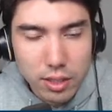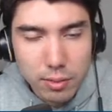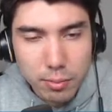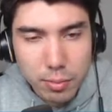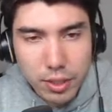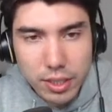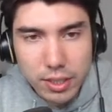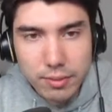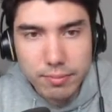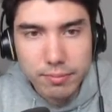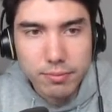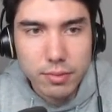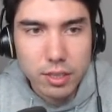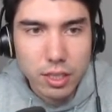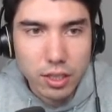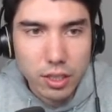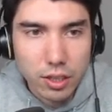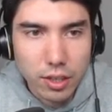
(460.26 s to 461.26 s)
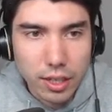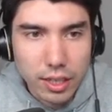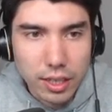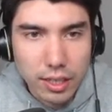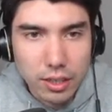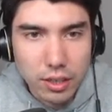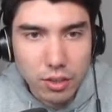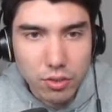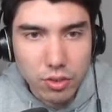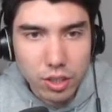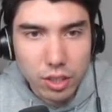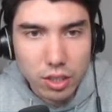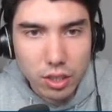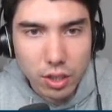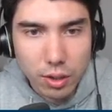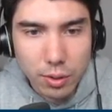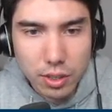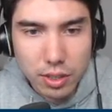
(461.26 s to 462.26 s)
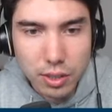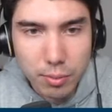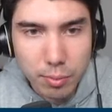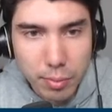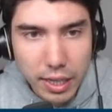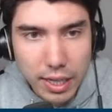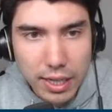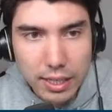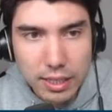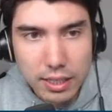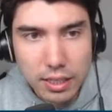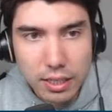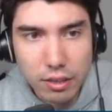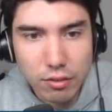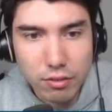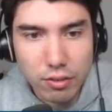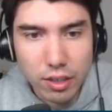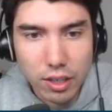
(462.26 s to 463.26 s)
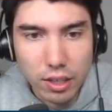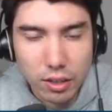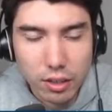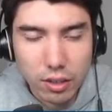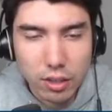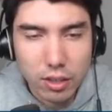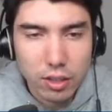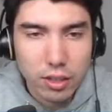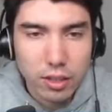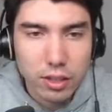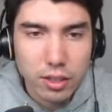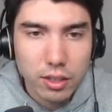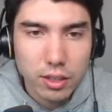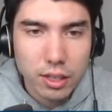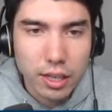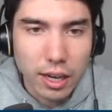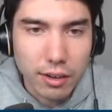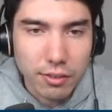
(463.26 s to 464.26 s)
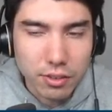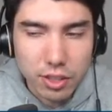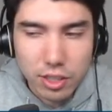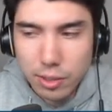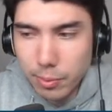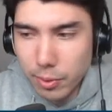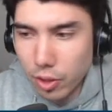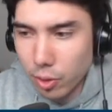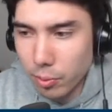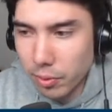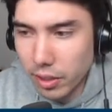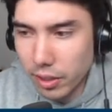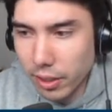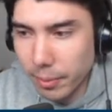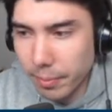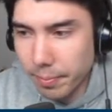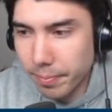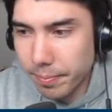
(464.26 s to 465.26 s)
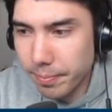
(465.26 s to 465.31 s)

But, you know, I think the rook can always come back to that file after it's been opened up.